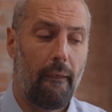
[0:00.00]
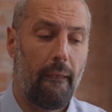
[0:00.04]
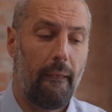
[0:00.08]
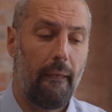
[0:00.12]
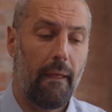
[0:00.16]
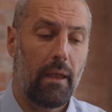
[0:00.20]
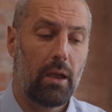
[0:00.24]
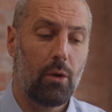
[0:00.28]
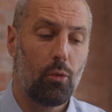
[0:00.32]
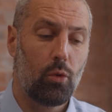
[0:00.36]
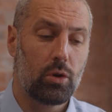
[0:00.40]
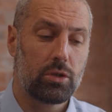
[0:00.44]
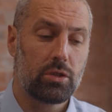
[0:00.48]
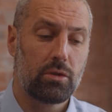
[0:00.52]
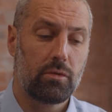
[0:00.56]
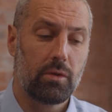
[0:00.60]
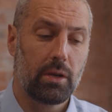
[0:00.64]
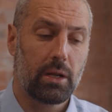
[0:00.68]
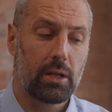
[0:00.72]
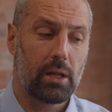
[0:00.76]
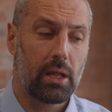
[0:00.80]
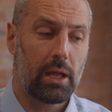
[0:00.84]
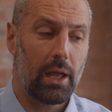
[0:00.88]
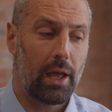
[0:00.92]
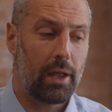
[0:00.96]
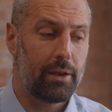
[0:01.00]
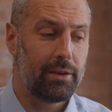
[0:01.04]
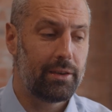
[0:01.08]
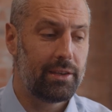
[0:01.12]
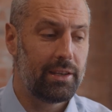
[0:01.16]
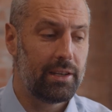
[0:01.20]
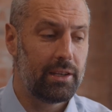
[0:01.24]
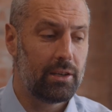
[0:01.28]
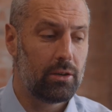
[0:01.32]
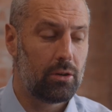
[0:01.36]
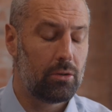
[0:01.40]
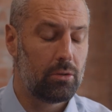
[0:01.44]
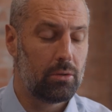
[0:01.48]
And it wasn't really
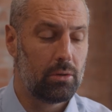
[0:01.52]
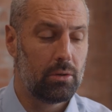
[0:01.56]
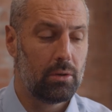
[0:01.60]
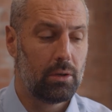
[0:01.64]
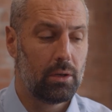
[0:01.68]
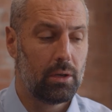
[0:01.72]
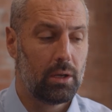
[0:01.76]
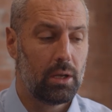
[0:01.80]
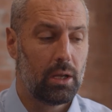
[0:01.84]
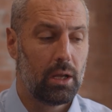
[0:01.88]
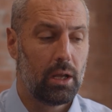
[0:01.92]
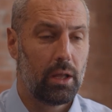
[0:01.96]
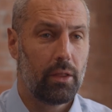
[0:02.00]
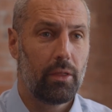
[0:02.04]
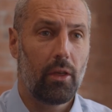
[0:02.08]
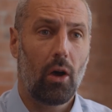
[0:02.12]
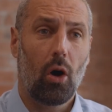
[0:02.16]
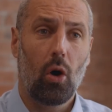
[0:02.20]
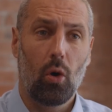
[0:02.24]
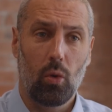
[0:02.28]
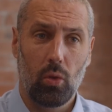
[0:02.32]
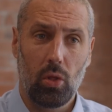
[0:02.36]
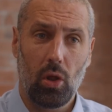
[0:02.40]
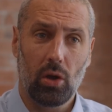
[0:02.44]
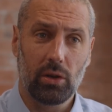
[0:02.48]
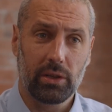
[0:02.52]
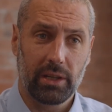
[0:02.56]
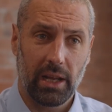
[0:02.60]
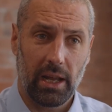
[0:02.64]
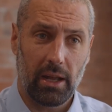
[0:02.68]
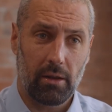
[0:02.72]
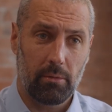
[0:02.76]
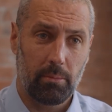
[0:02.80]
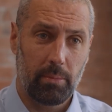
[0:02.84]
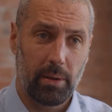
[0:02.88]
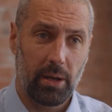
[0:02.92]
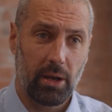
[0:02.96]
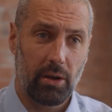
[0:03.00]
until the whole
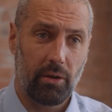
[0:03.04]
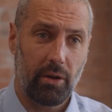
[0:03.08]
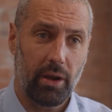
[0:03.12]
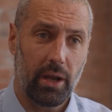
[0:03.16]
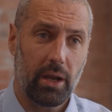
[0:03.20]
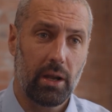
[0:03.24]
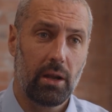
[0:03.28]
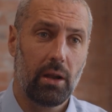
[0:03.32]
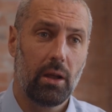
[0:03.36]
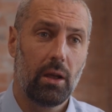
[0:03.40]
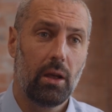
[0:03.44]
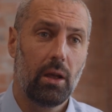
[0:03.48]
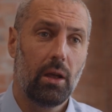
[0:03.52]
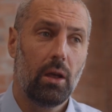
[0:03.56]
lockdown period